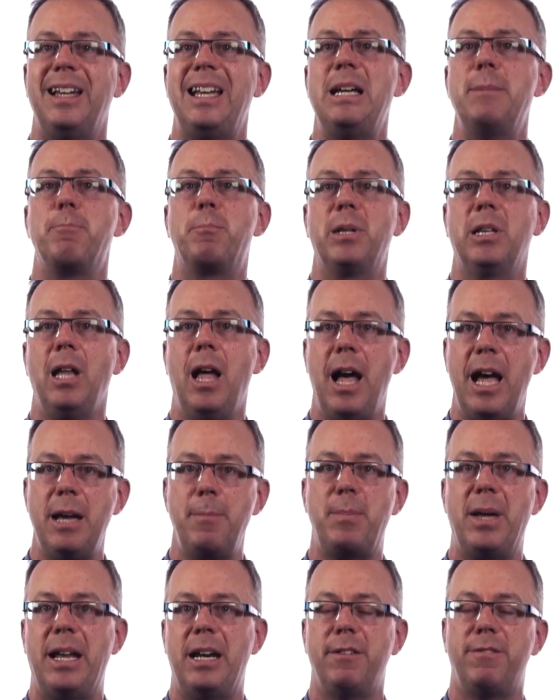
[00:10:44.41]

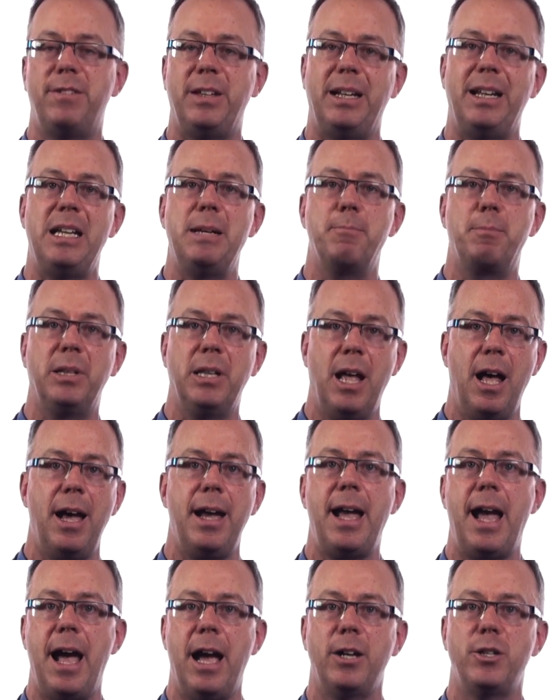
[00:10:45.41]
imply benefit,
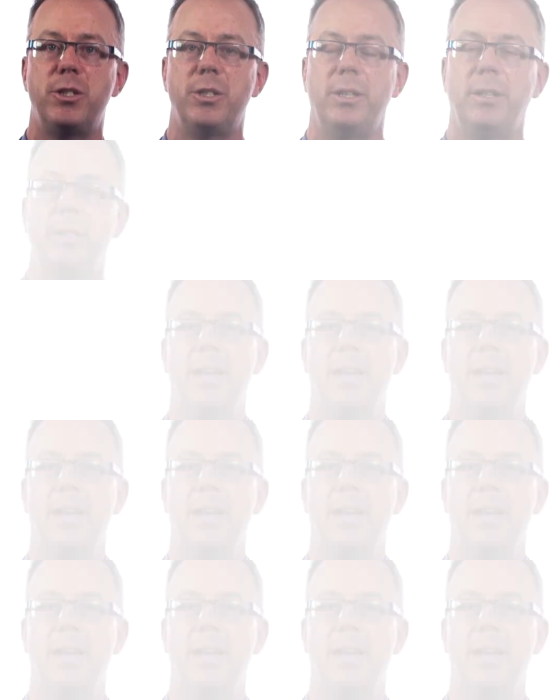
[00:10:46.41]
imply action.